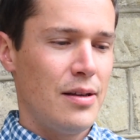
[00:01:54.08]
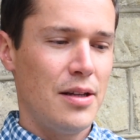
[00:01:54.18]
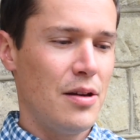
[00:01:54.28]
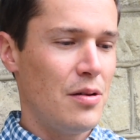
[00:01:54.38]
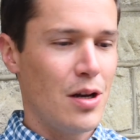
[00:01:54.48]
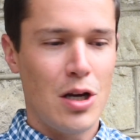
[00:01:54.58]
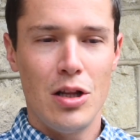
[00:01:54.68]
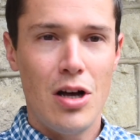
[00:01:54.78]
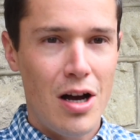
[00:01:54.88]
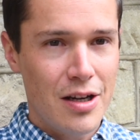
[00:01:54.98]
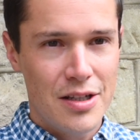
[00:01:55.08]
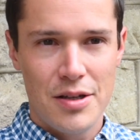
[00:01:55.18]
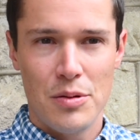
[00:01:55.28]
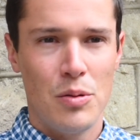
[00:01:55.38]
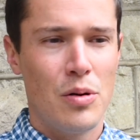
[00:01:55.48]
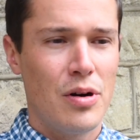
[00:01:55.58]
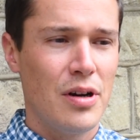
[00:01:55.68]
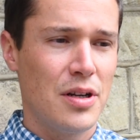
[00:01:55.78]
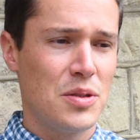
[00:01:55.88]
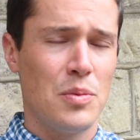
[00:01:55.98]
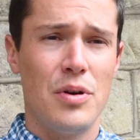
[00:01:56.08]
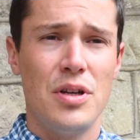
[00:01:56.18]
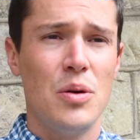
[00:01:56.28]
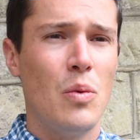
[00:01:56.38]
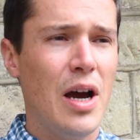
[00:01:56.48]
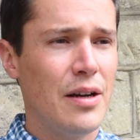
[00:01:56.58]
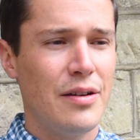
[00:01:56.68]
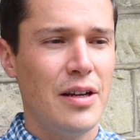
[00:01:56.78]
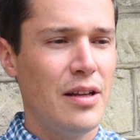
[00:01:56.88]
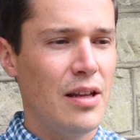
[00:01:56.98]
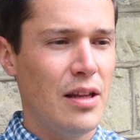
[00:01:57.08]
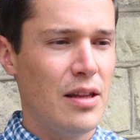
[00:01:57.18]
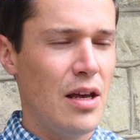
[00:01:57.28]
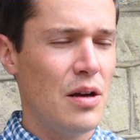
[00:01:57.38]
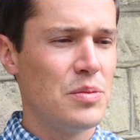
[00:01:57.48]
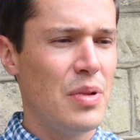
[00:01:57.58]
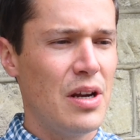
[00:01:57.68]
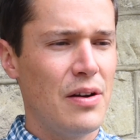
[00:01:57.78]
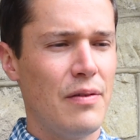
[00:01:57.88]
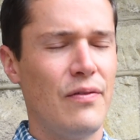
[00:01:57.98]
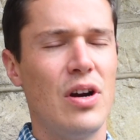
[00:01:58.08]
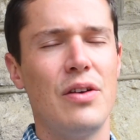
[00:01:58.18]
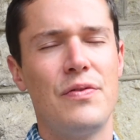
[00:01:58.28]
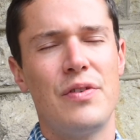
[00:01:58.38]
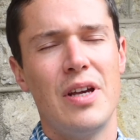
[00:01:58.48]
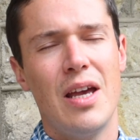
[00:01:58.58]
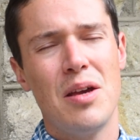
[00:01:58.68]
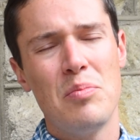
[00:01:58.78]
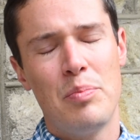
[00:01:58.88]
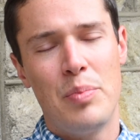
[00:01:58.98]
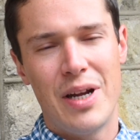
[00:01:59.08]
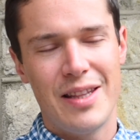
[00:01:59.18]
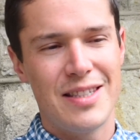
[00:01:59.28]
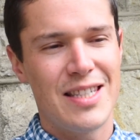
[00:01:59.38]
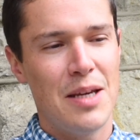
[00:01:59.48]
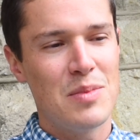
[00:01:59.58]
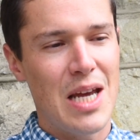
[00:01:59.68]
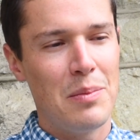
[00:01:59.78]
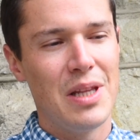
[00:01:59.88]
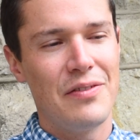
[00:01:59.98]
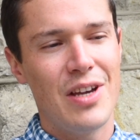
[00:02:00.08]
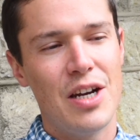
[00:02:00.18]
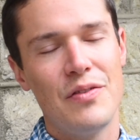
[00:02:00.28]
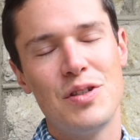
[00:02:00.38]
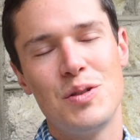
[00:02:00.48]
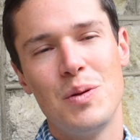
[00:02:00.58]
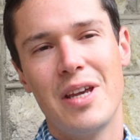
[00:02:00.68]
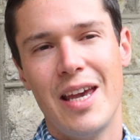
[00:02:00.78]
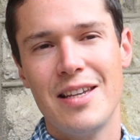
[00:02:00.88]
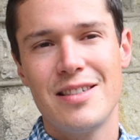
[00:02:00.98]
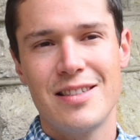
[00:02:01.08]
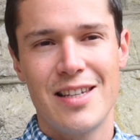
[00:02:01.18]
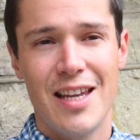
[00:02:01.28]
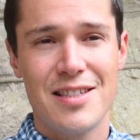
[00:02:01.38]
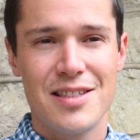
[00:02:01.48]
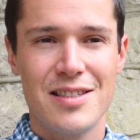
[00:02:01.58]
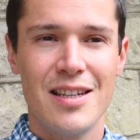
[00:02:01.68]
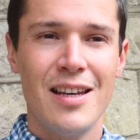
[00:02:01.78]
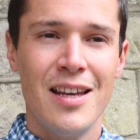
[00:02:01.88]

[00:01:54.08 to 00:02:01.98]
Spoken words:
you know, a Cologne or explore a new winery, that was very freeing. But at the same time, living out of your suitcase gets